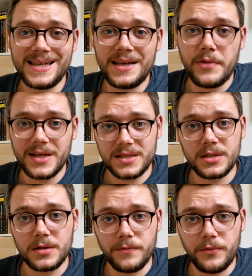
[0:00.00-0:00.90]

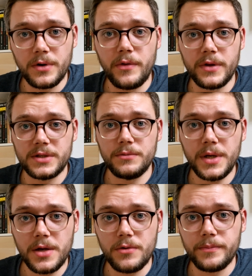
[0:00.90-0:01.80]
that's it for this
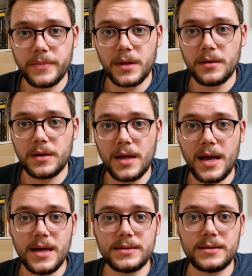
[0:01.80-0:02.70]
video.
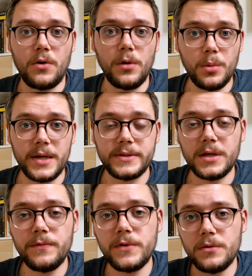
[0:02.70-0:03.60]
As always,
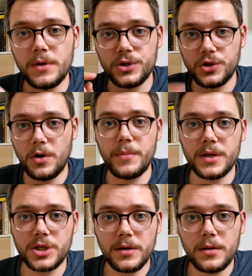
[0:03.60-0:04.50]
if you enjoy my
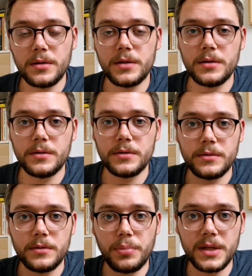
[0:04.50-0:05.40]
channel,
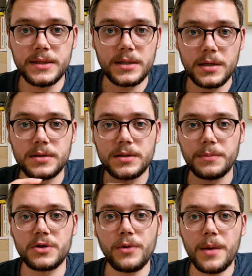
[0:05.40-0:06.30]
please hit
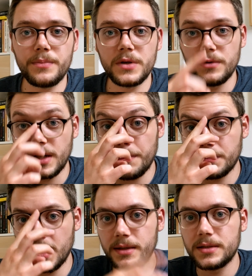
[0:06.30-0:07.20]
subscribe. You get
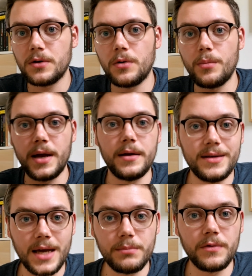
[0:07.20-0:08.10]
updates on my
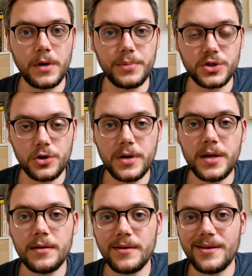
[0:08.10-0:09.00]
game developer
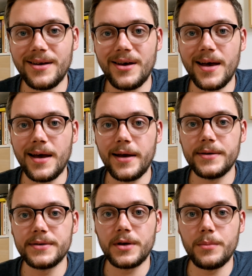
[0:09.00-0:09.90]
journey.
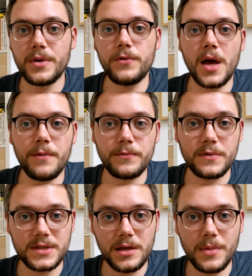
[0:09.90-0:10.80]
And if you haven't
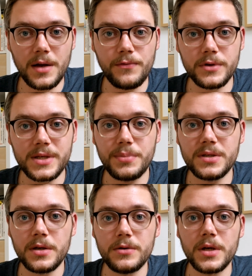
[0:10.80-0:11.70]
seen my first
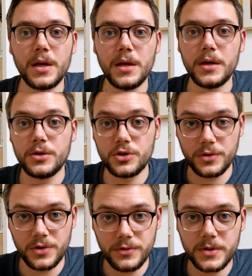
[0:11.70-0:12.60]
episode, you should
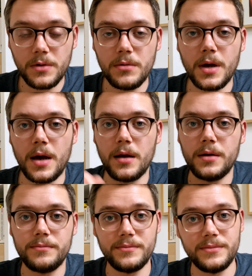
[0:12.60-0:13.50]
do so.
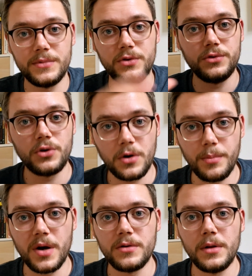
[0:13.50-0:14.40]
I do talk
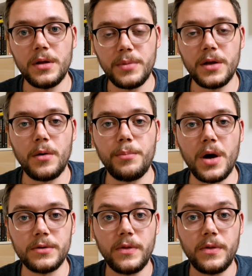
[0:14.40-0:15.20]
about a little bit about